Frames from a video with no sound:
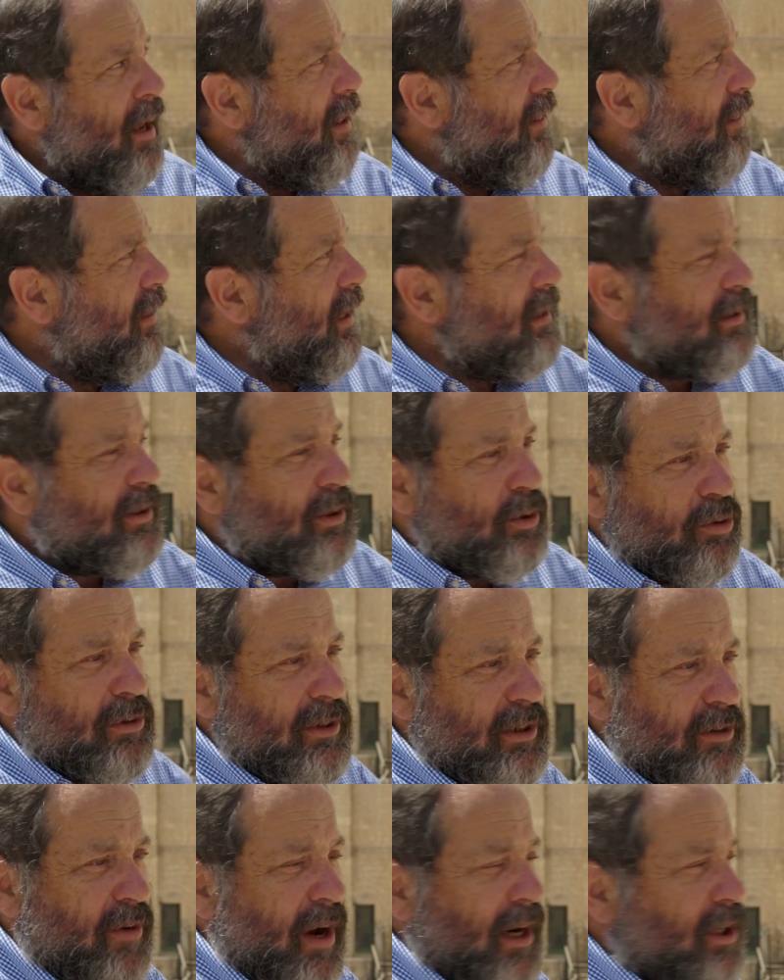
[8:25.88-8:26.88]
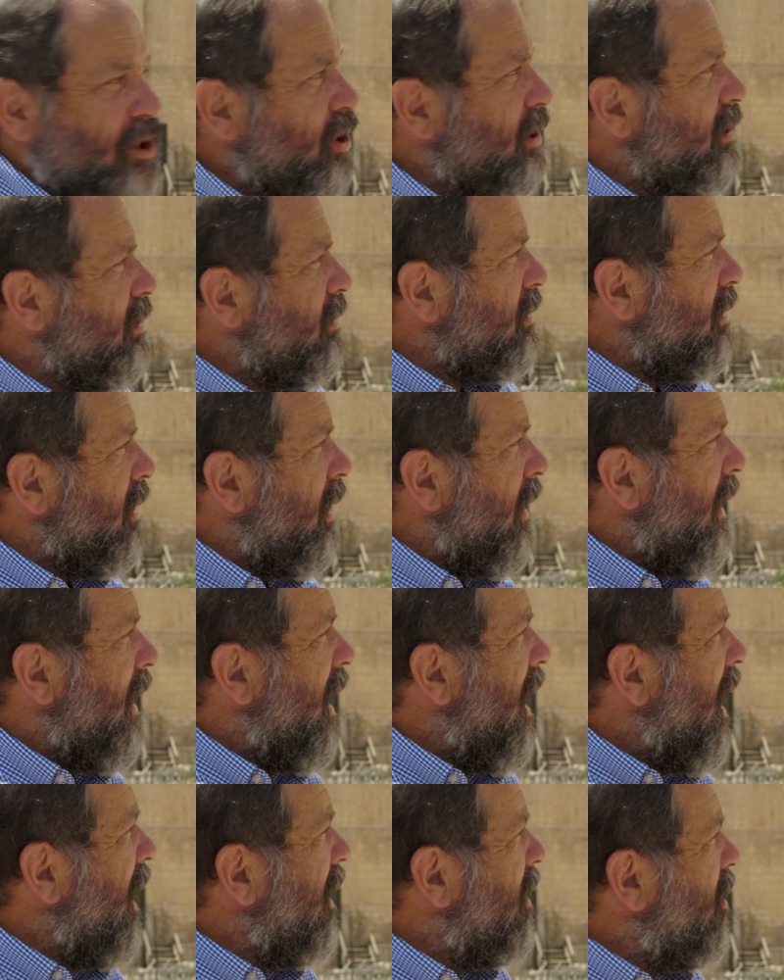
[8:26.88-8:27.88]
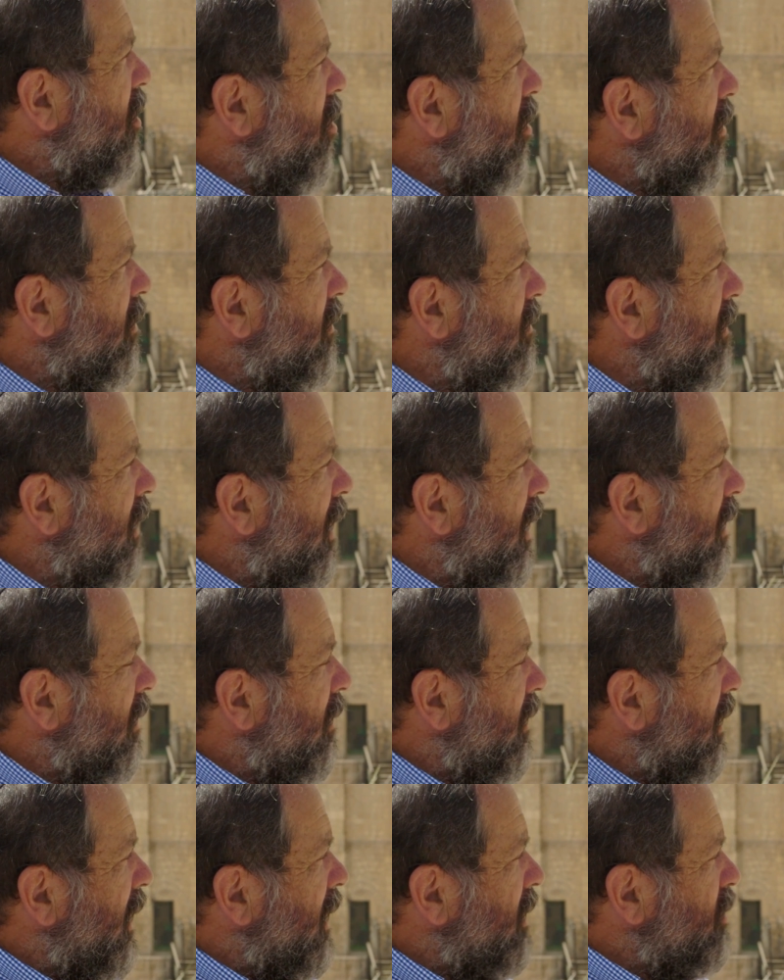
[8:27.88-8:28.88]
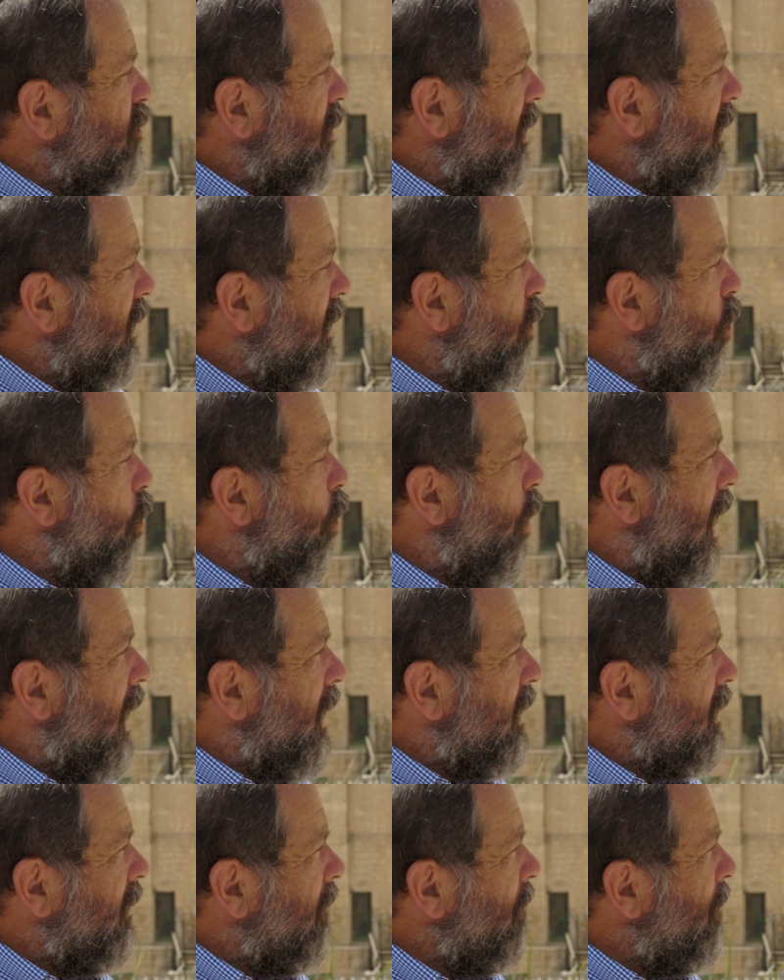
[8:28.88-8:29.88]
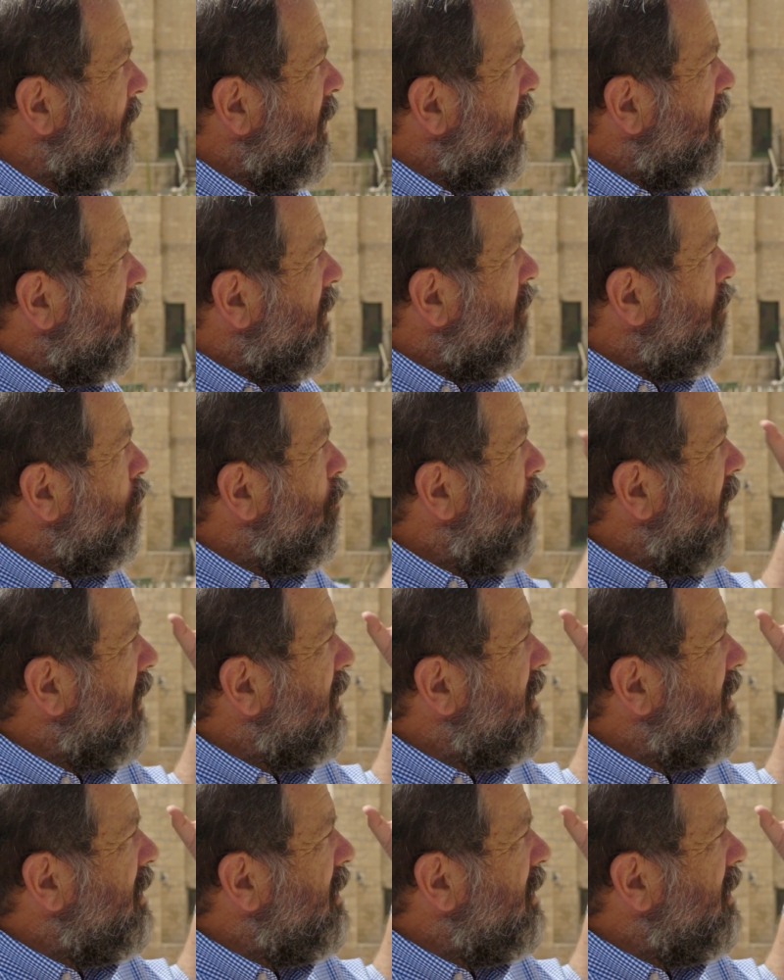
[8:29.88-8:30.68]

These two structures are, are actually one by